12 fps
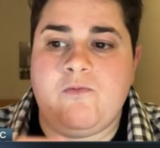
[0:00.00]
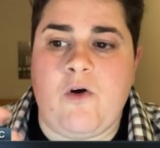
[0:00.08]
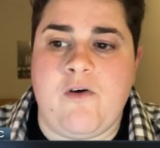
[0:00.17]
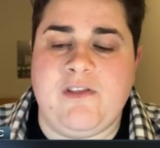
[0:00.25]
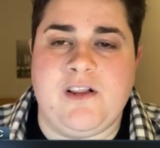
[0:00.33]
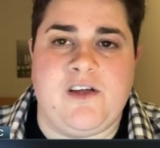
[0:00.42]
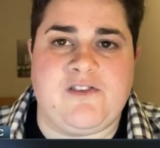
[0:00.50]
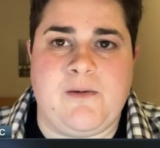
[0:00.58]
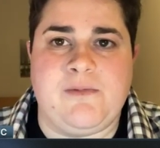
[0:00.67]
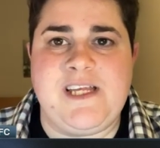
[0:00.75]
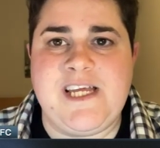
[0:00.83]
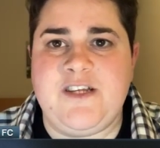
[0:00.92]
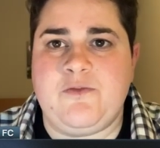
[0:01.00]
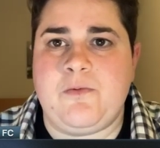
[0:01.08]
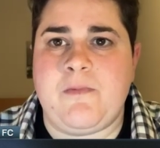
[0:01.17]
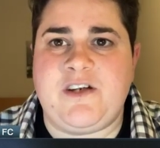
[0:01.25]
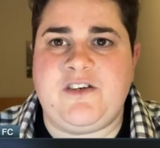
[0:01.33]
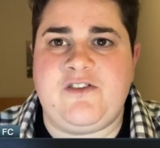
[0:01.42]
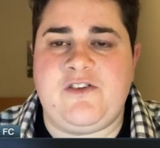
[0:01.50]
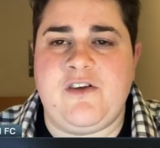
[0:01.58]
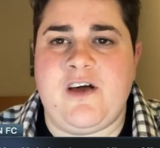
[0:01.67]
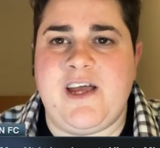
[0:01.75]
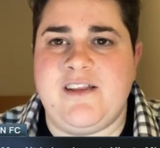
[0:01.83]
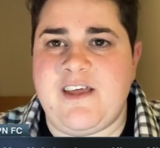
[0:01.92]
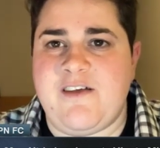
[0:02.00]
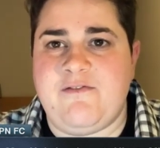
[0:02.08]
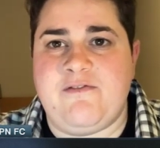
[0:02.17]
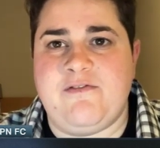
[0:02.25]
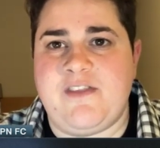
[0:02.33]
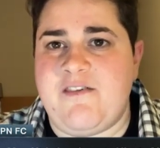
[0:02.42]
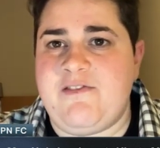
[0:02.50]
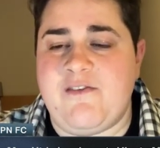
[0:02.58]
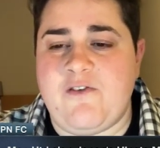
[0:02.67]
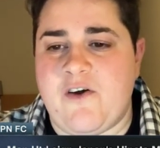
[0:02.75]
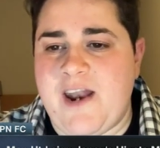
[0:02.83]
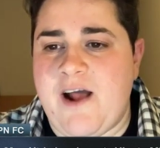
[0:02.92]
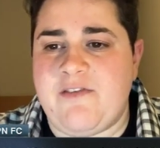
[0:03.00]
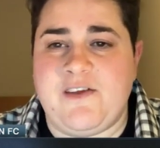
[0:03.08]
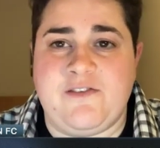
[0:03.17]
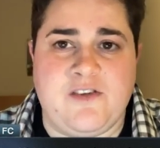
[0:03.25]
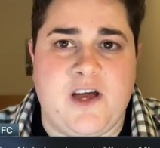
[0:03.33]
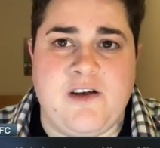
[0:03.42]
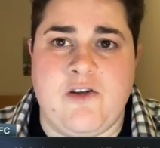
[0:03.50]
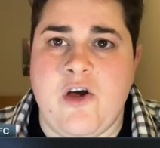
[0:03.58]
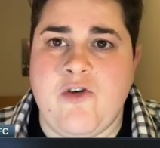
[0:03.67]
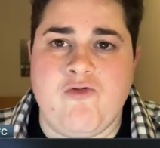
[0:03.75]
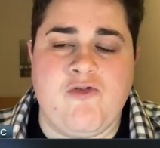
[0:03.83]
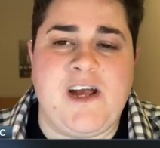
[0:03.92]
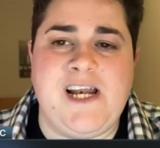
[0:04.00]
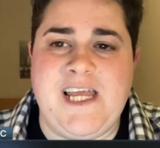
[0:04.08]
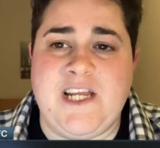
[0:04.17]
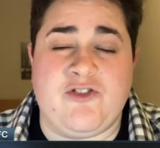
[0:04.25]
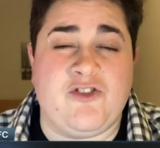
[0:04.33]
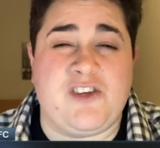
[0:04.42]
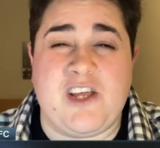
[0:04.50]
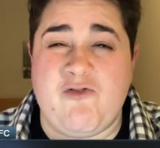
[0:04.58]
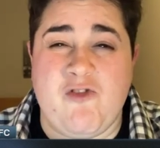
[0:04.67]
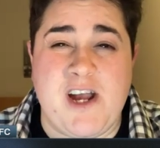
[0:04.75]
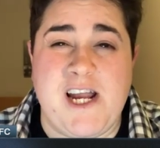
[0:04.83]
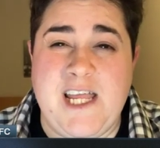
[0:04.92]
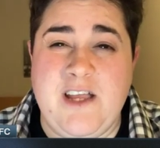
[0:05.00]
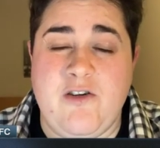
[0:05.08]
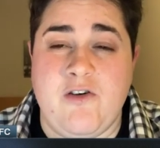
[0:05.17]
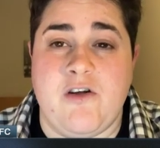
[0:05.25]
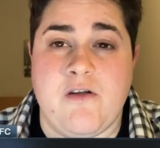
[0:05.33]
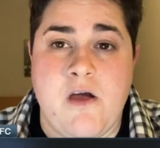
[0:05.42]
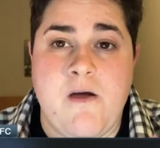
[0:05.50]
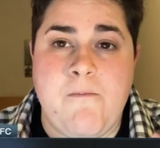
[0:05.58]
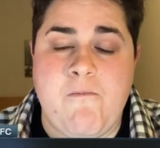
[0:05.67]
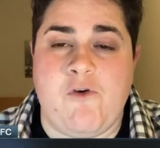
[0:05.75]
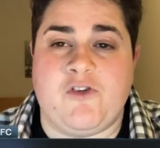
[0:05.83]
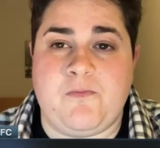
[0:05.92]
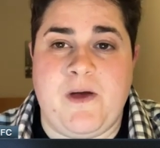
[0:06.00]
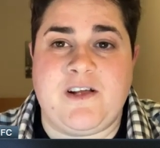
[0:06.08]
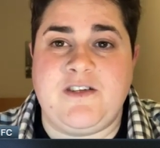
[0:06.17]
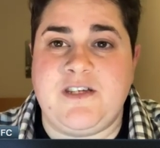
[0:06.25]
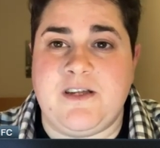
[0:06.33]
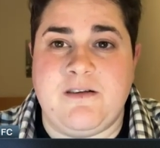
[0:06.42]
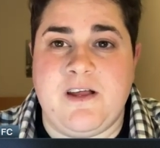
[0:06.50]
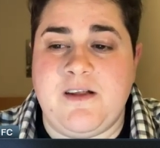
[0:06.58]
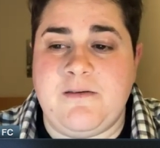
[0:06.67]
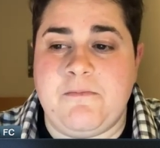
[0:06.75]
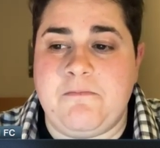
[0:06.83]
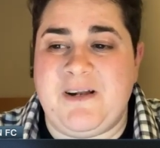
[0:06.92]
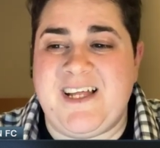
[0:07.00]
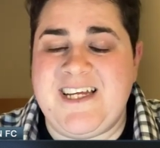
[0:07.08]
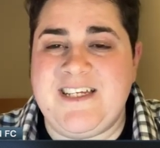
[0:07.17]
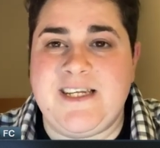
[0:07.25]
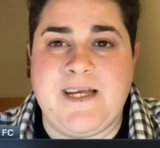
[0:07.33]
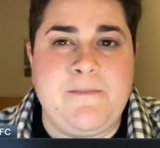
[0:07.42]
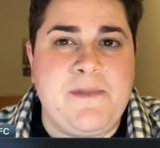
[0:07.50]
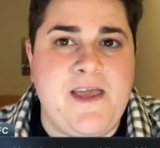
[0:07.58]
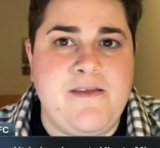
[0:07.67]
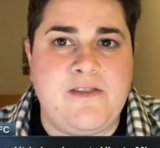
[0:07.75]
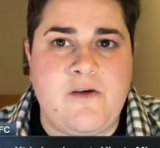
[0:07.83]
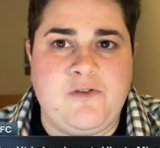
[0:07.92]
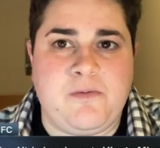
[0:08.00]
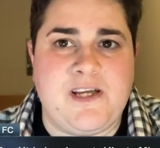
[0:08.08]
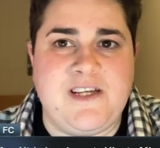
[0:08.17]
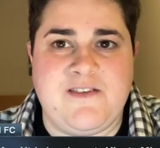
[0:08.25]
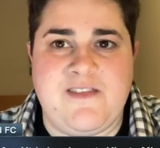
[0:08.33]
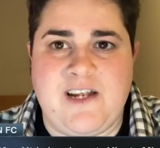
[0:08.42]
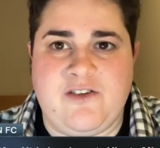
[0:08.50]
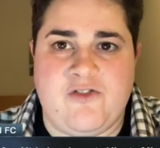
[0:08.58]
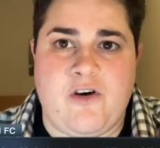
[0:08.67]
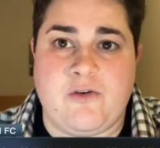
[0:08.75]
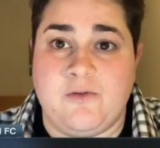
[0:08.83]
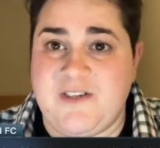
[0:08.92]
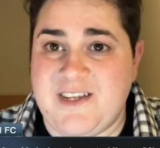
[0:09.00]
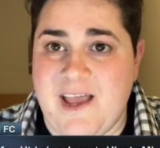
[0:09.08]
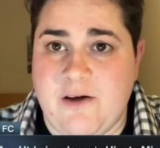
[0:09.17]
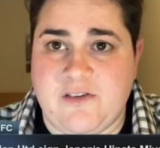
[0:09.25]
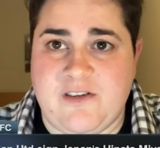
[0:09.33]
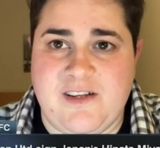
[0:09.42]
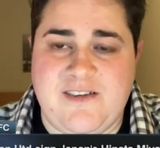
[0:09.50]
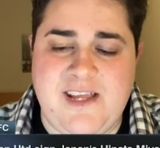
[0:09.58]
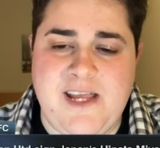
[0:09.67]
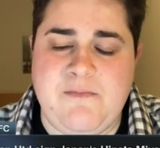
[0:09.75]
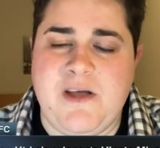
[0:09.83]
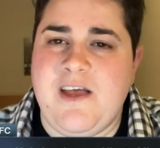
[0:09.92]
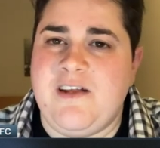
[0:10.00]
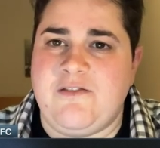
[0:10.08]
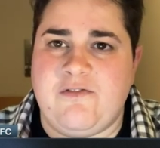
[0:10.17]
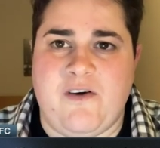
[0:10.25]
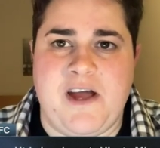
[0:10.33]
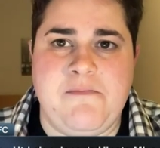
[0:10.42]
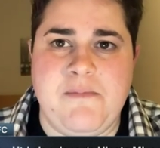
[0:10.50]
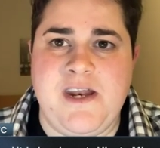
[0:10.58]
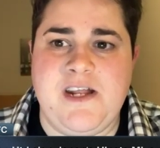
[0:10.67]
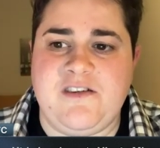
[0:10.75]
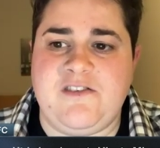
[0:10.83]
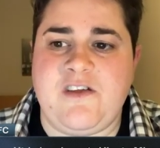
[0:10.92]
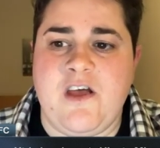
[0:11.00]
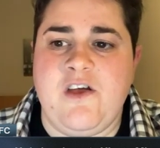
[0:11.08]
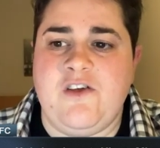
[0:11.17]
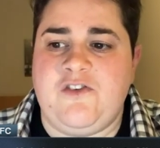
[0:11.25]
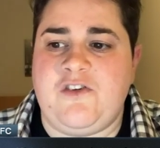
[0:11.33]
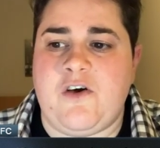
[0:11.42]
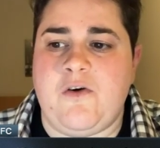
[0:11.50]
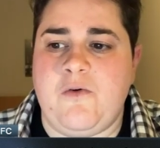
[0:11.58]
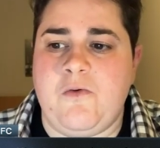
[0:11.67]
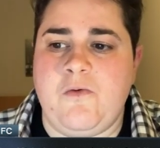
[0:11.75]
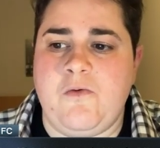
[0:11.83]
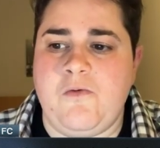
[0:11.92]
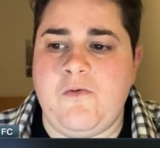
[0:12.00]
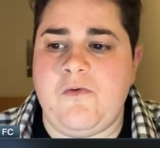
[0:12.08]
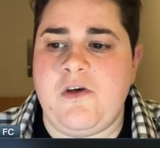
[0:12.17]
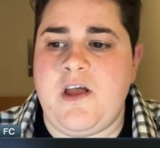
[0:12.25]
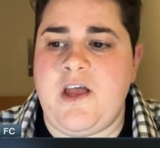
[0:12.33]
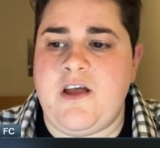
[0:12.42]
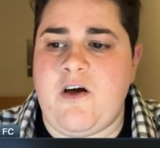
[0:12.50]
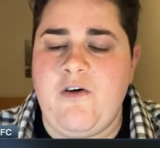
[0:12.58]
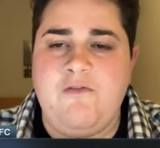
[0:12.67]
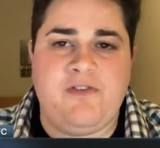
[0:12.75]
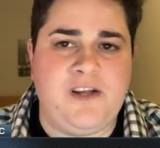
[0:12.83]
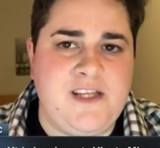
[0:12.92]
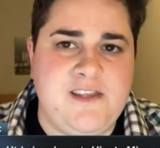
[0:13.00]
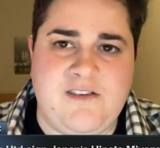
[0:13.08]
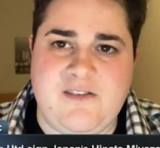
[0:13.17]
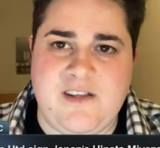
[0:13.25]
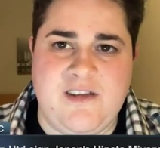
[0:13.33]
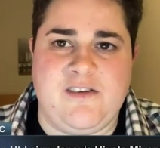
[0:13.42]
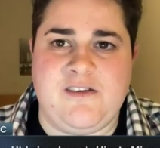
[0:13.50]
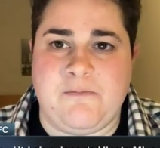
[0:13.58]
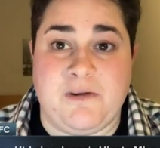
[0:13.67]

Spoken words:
over the last couple of years, Manchester United, they've gone out, they've signed really interesting, really good prospects and players, and those players have then struggled to get onto the team to find minutes. So hopefully this is a